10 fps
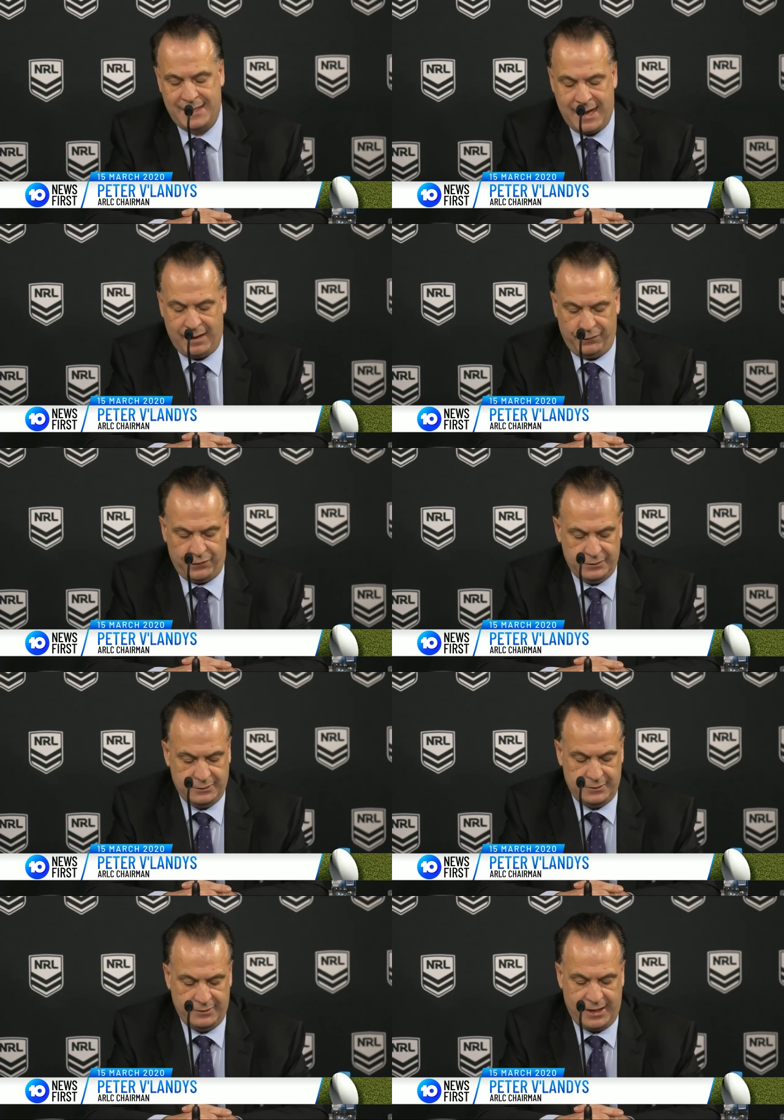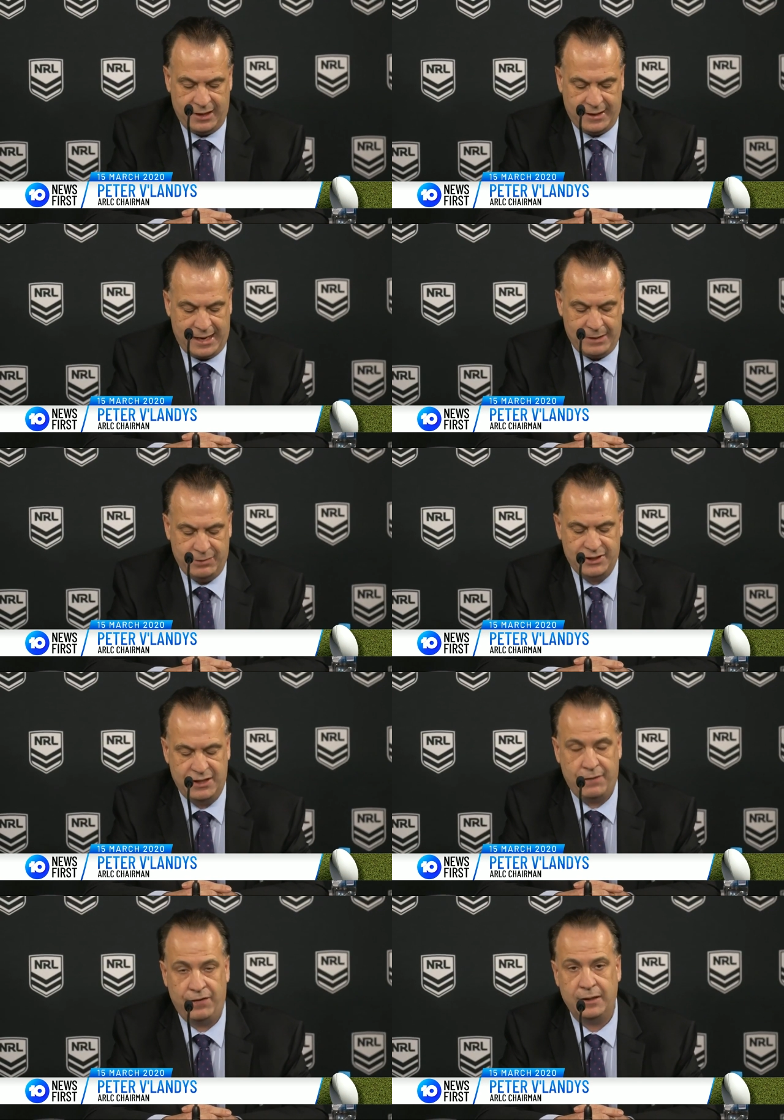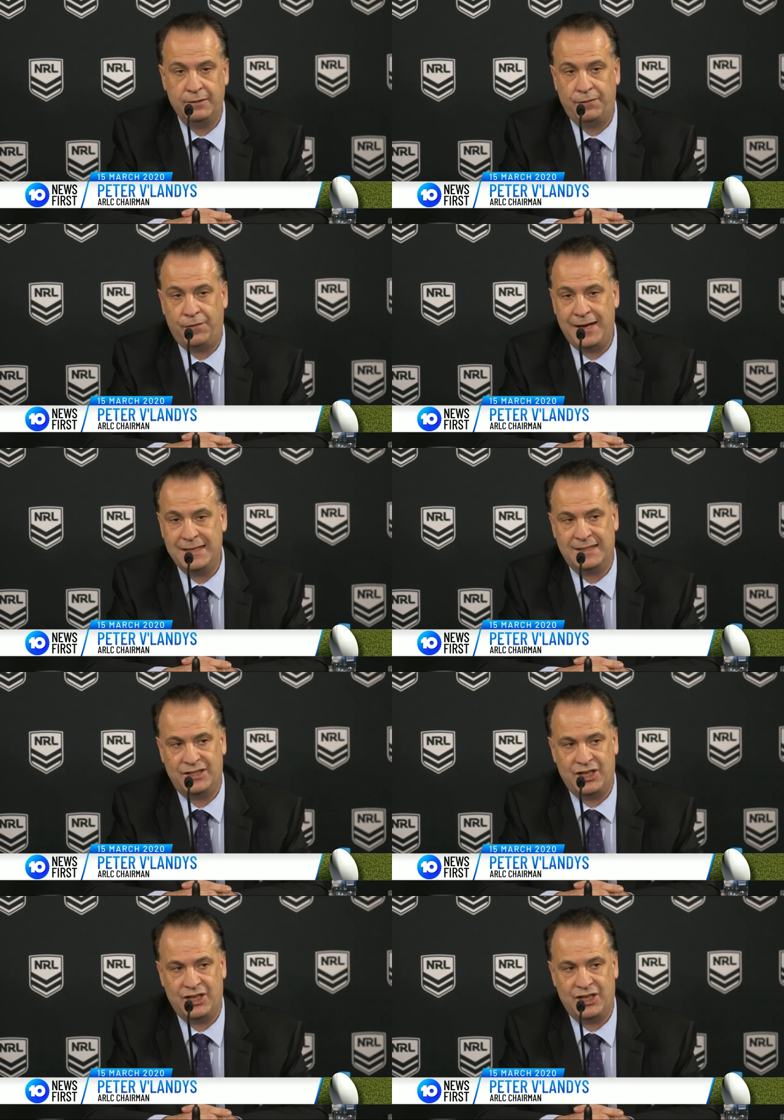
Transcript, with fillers: enough that our game has never faced a